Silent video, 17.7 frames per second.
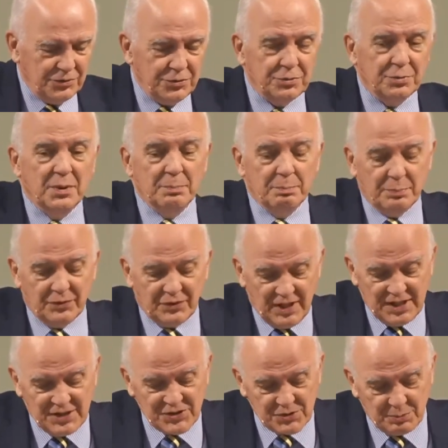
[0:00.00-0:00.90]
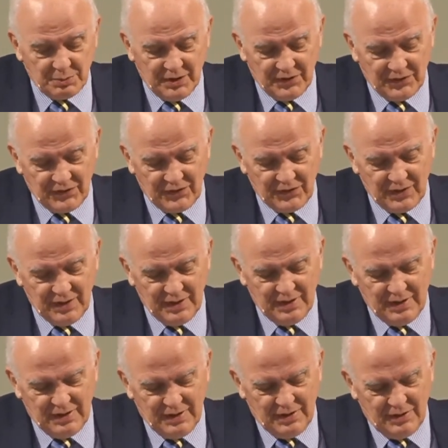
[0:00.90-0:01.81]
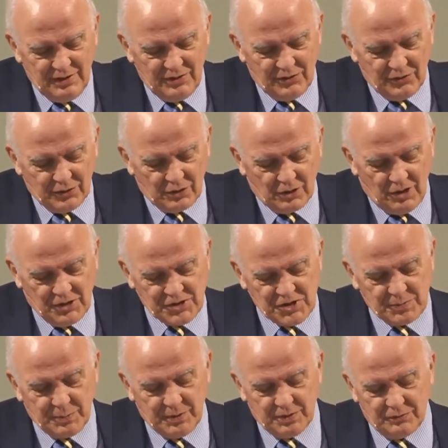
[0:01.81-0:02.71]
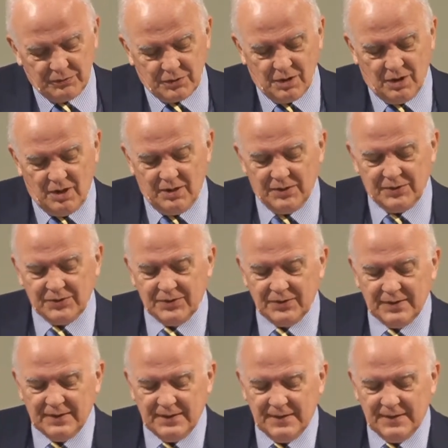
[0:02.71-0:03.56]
to embrace with the gospel of God.